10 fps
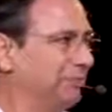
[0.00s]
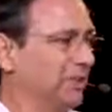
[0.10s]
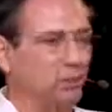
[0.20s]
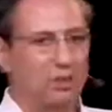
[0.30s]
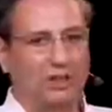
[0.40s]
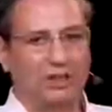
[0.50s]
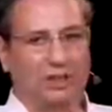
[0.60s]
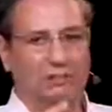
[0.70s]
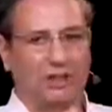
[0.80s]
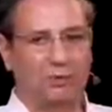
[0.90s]
Google
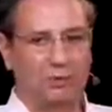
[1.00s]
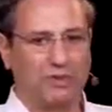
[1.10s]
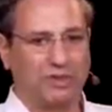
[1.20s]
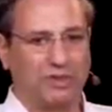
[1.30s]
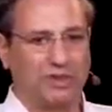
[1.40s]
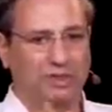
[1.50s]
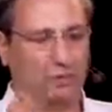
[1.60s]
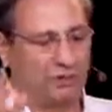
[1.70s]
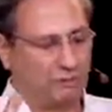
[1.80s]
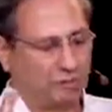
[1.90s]
came up with and said,
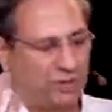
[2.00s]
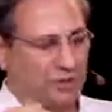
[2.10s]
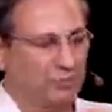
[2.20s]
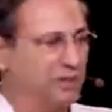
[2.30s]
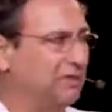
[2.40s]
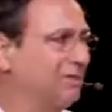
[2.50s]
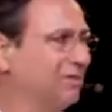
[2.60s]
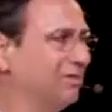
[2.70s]
well, 8-bit